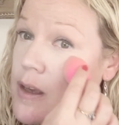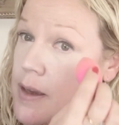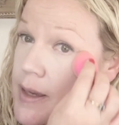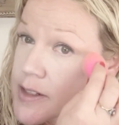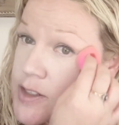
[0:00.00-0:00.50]

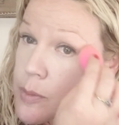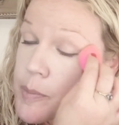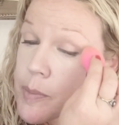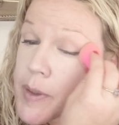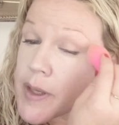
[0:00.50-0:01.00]
it to
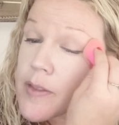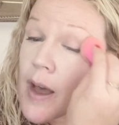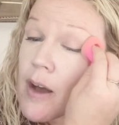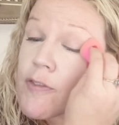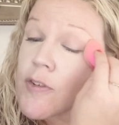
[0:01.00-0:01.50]
be
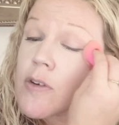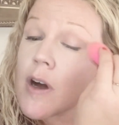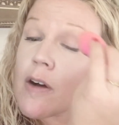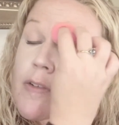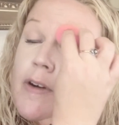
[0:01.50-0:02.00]
that full
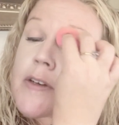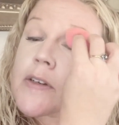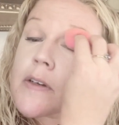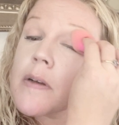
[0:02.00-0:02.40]
coverage.